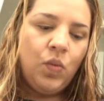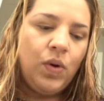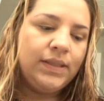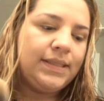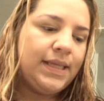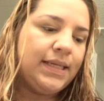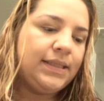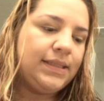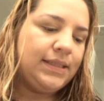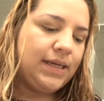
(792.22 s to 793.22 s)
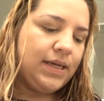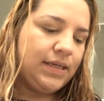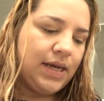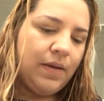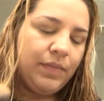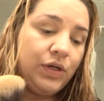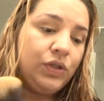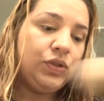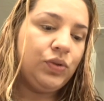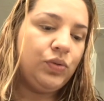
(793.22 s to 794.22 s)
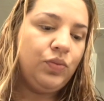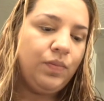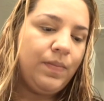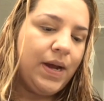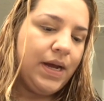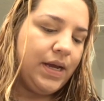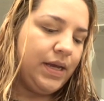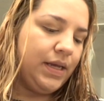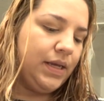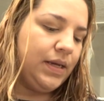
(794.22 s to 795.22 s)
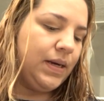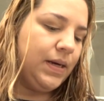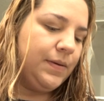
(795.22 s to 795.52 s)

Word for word: Once that's done, I'm going to do my